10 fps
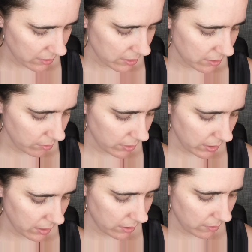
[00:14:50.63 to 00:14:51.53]
I just don't
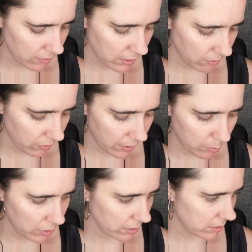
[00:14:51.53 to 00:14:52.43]
think any of these
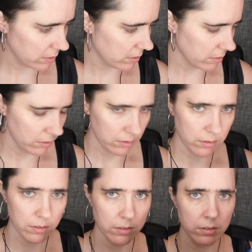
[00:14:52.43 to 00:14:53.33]
fabrics are.